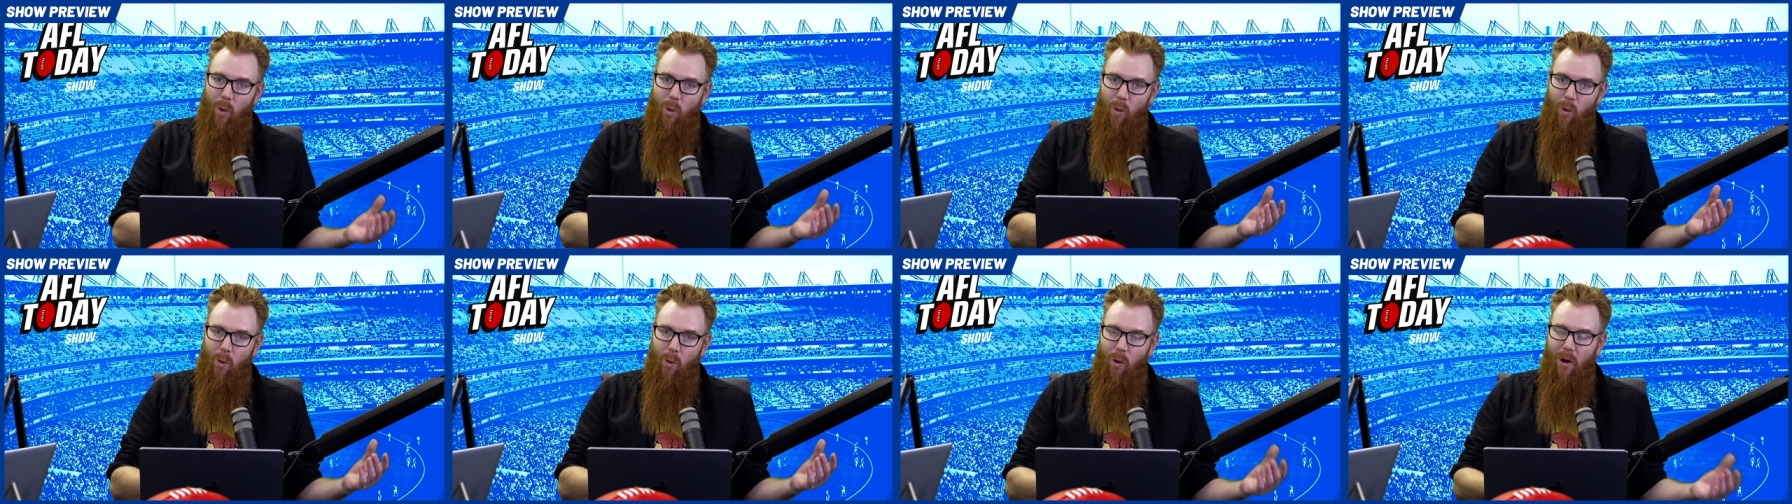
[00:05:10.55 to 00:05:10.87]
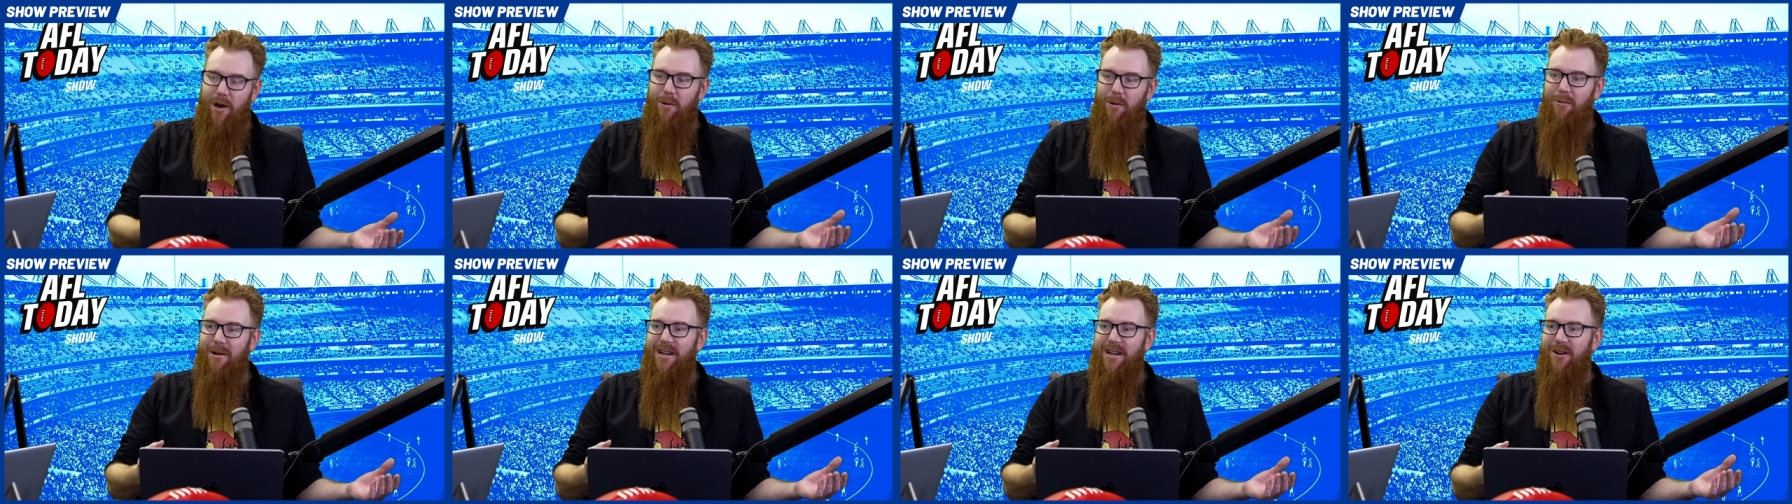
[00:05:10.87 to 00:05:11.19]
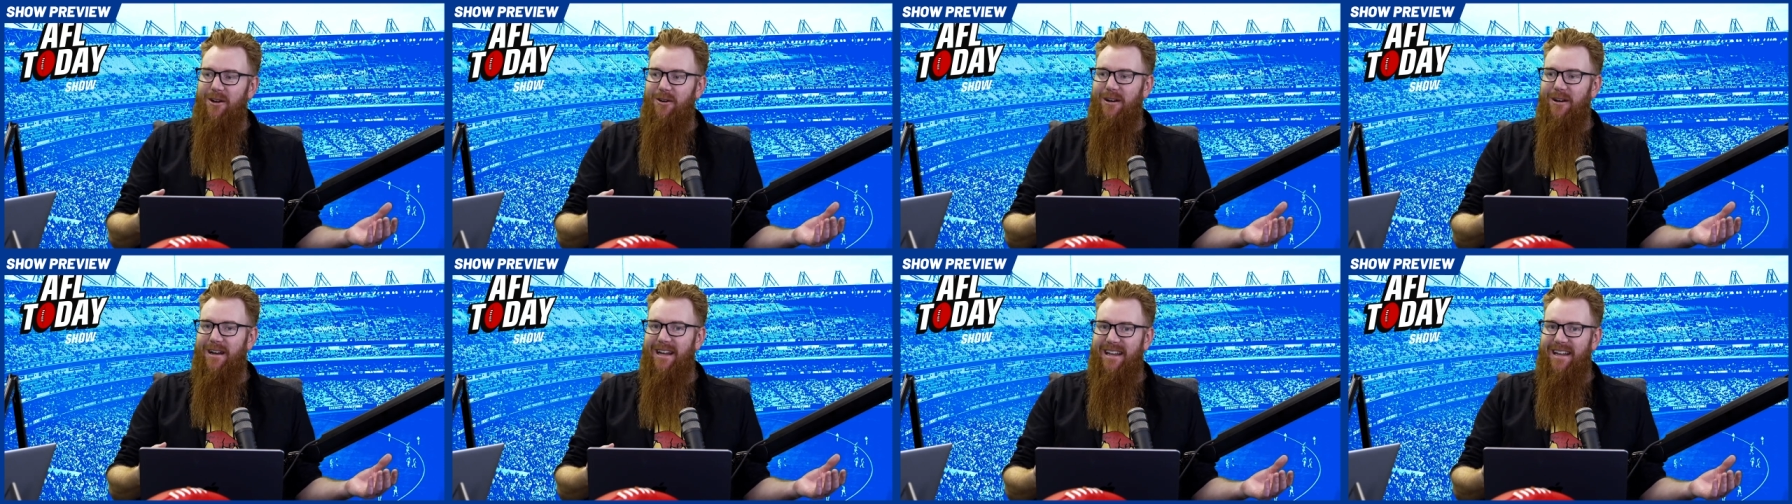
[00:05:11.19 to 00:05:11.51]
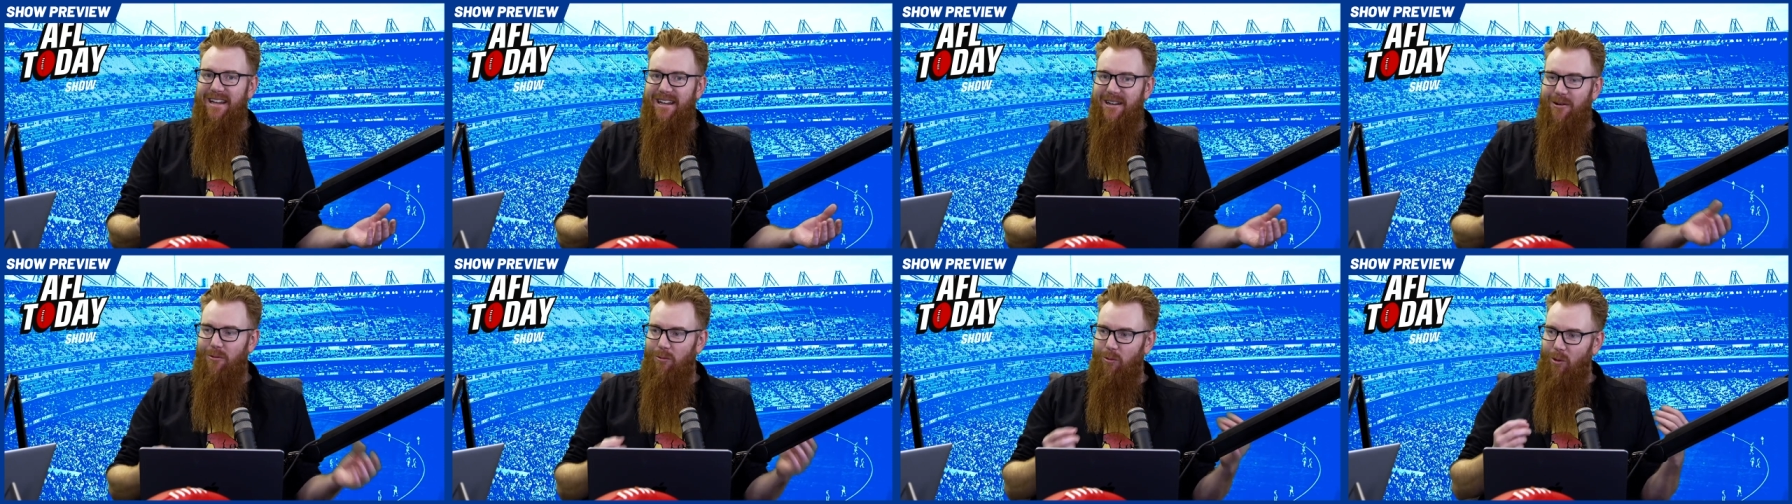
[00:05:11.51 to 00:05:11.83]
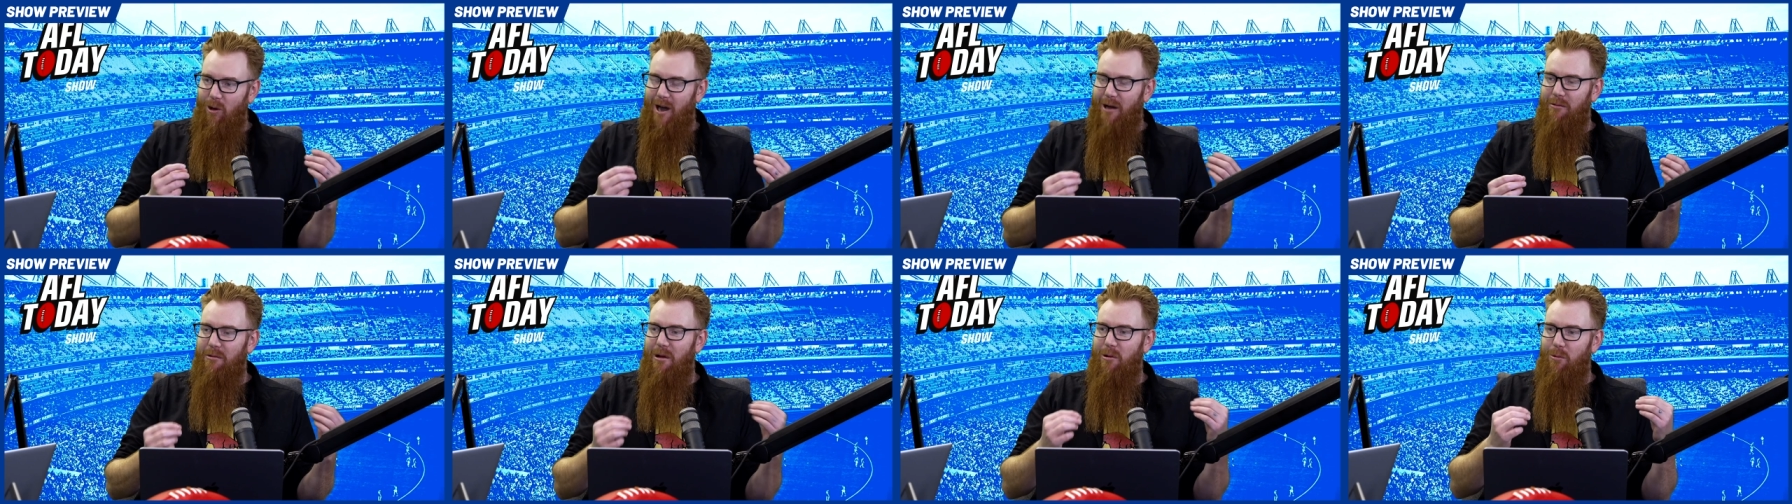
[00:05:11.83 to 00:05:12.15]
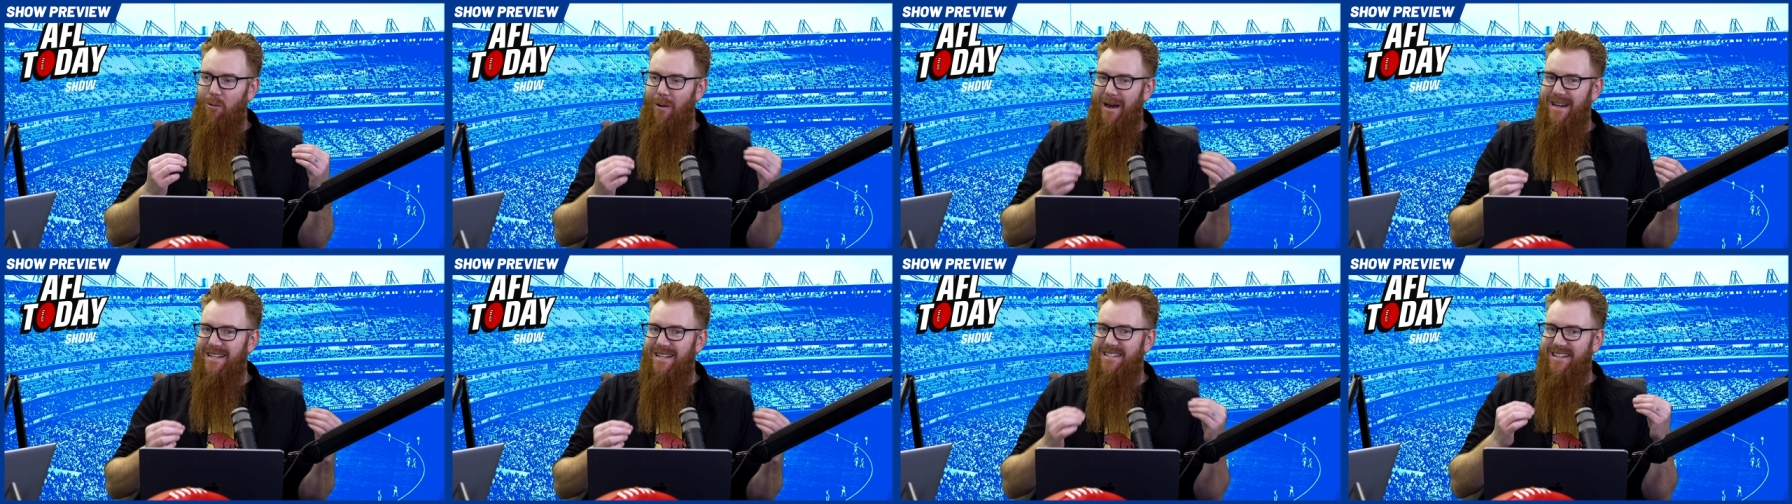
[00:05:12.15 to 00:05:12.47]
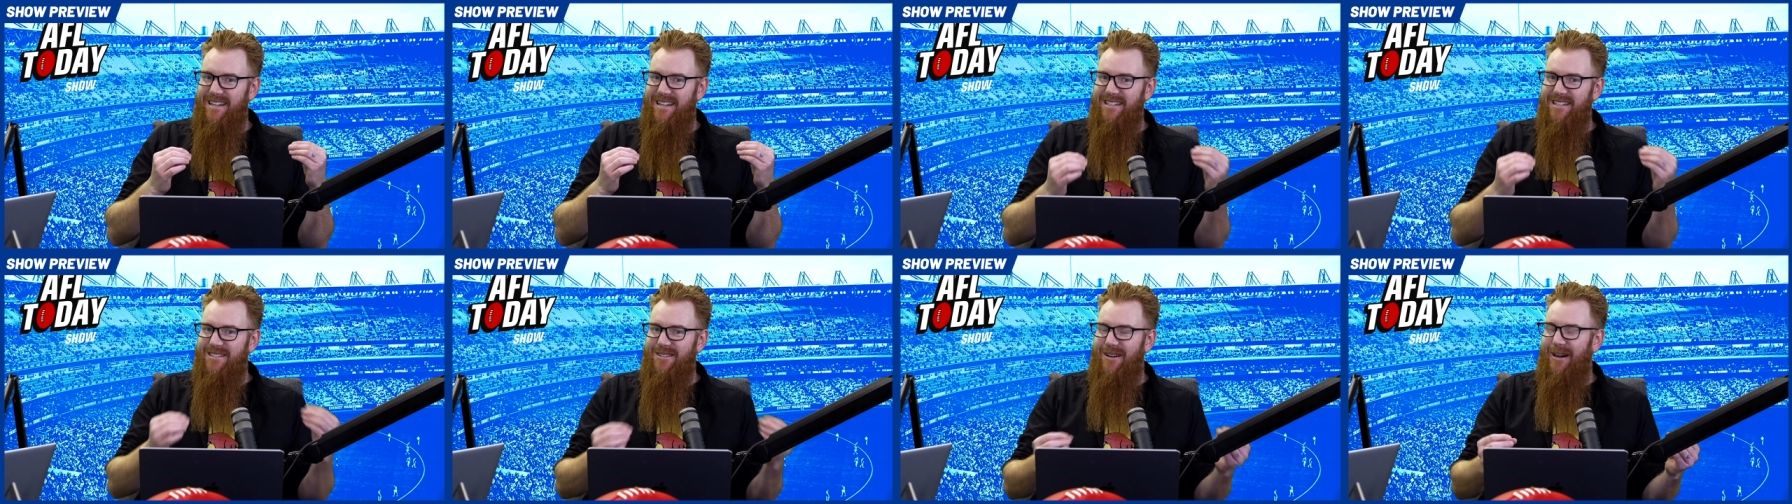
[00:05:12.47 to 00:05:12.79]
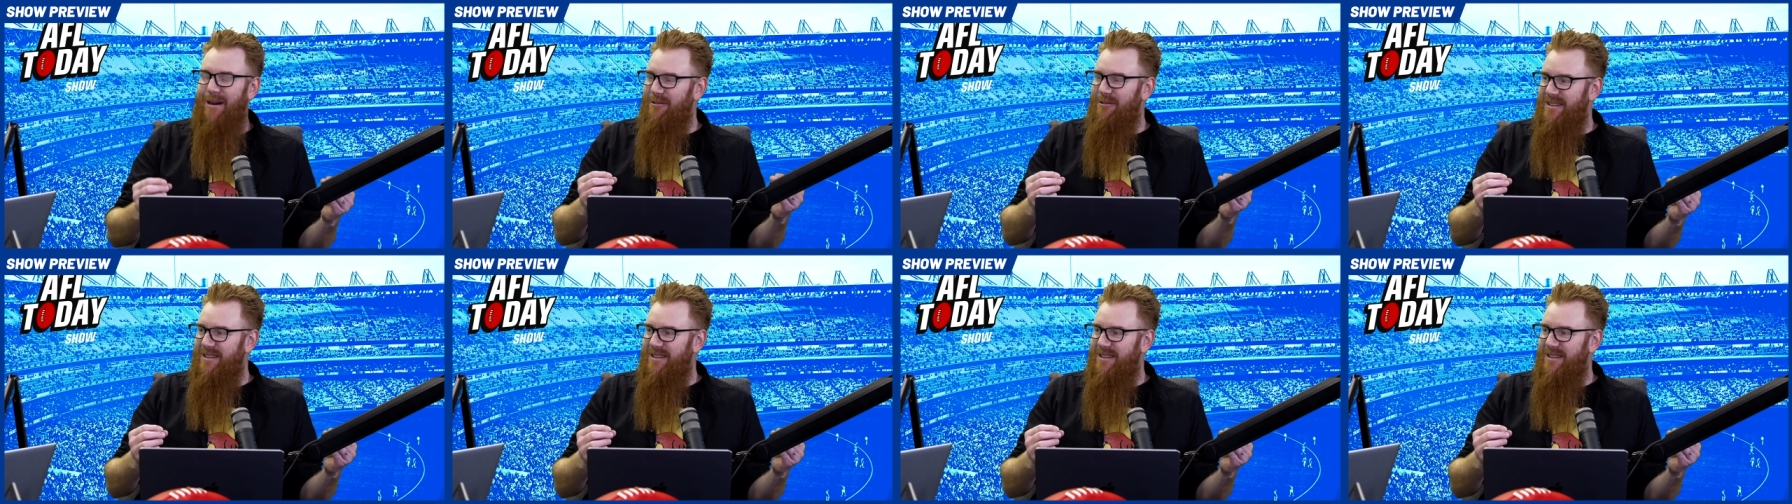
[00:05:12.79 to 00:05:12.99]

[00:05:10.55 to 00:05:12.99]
What are we doing here? Why are we wasting time